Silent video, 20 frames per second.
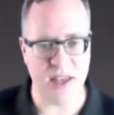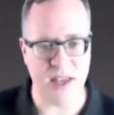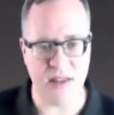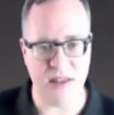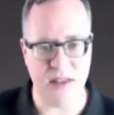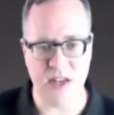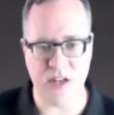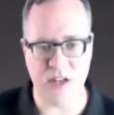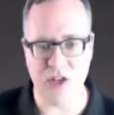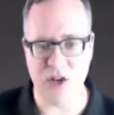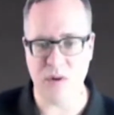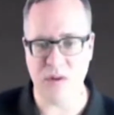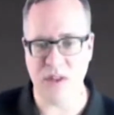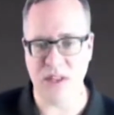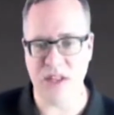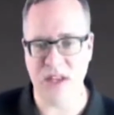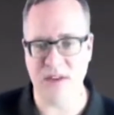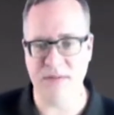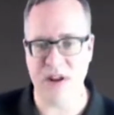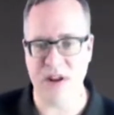and then they
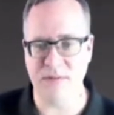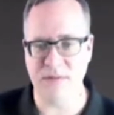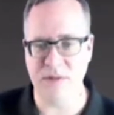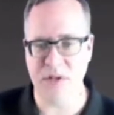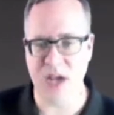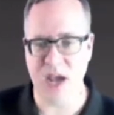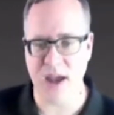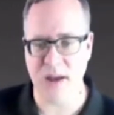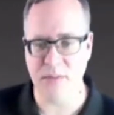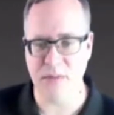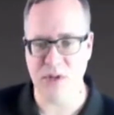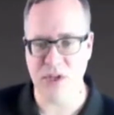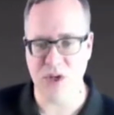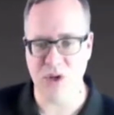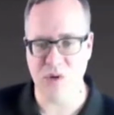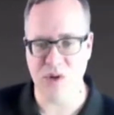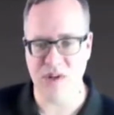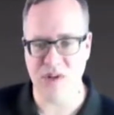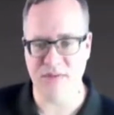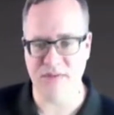don't leave enough time
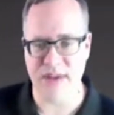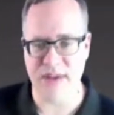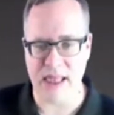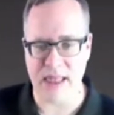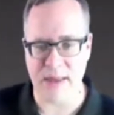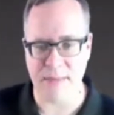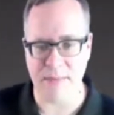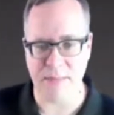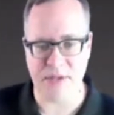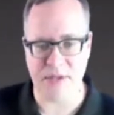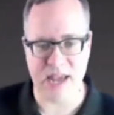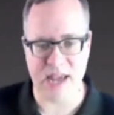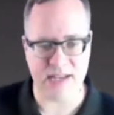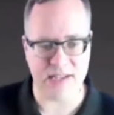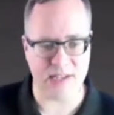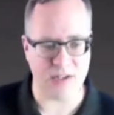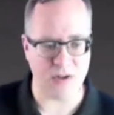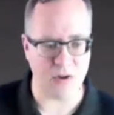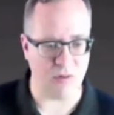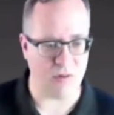to develop,
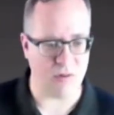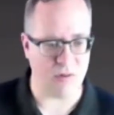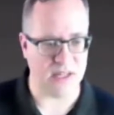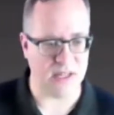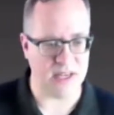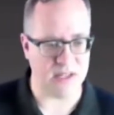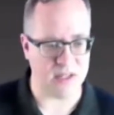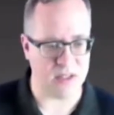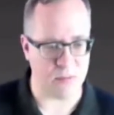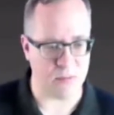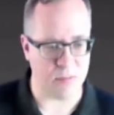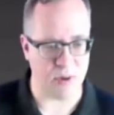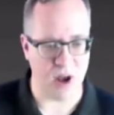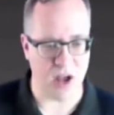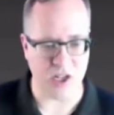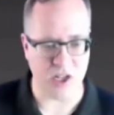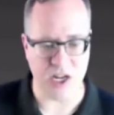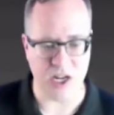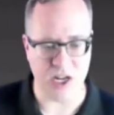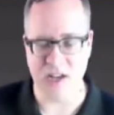test, or release their
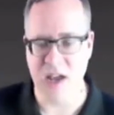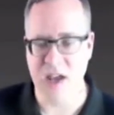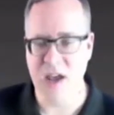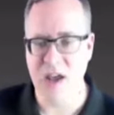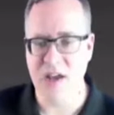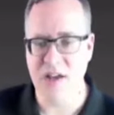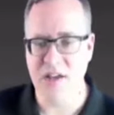project.